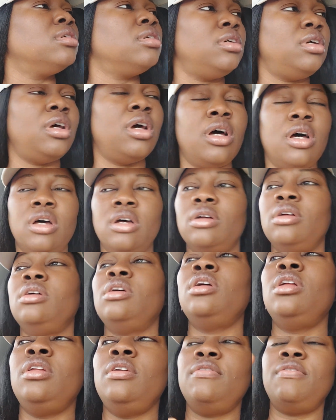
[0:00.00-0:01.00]
Yeah,
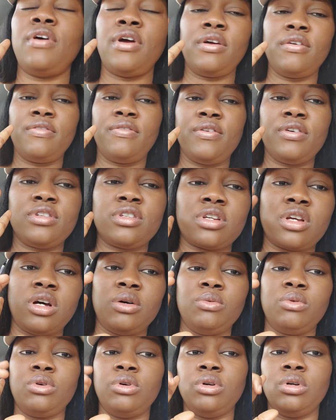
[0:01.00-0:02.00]
the very first
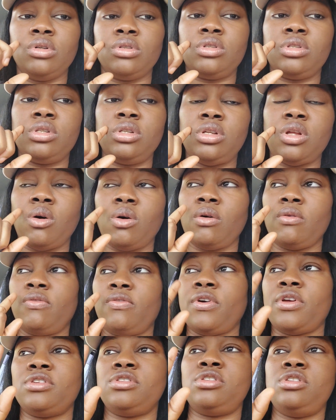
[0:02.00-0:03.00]
car we got in our
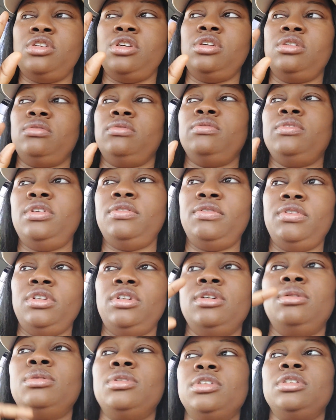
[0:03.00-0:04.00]
first year of living
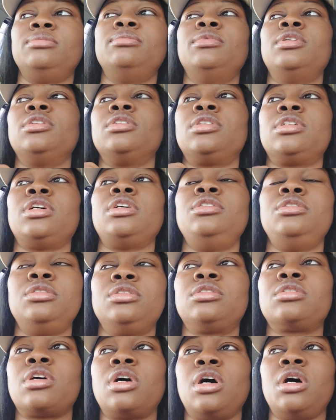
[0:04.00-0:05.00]
here was a Malta
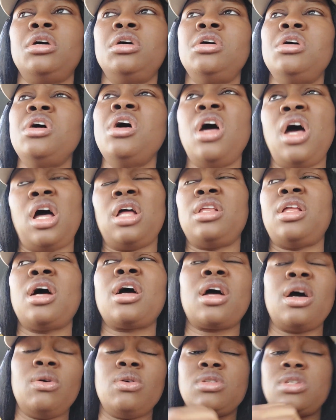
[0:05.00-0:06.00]
used car, and
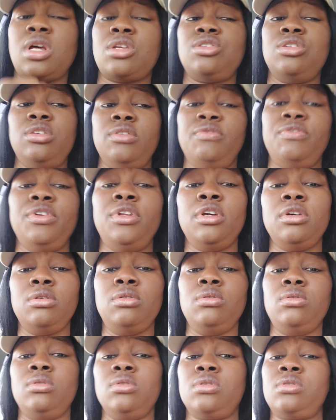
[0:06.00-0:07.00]
that car was actually really
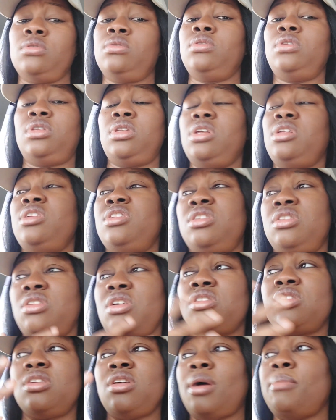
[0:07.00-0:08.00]
good. So the thing is, it
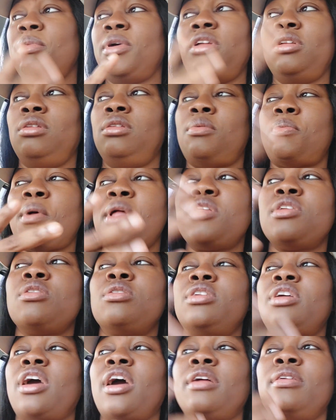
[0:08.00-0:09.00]
doesn't, depending
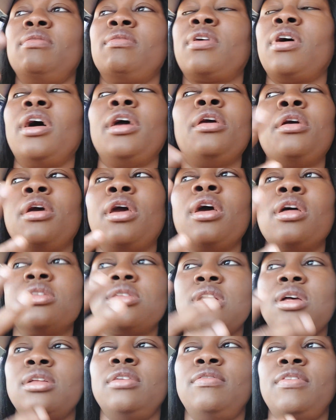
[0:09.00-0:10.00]
on the kind of car you
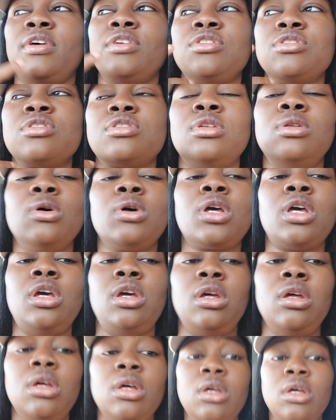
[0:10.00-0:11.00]
get, and if you're just
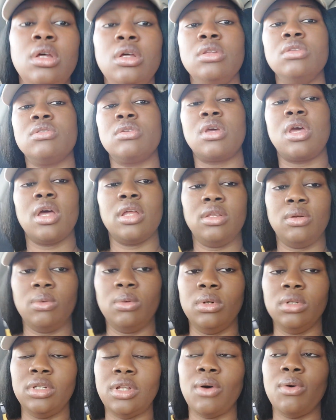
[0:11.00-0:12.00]
lucky to get the
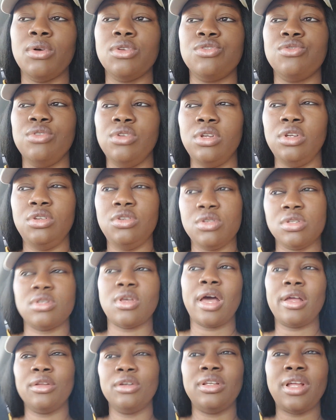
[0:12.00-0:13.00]
one that was really used.
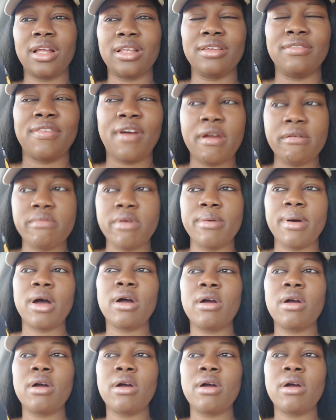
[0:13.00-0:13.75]
I know that if I remember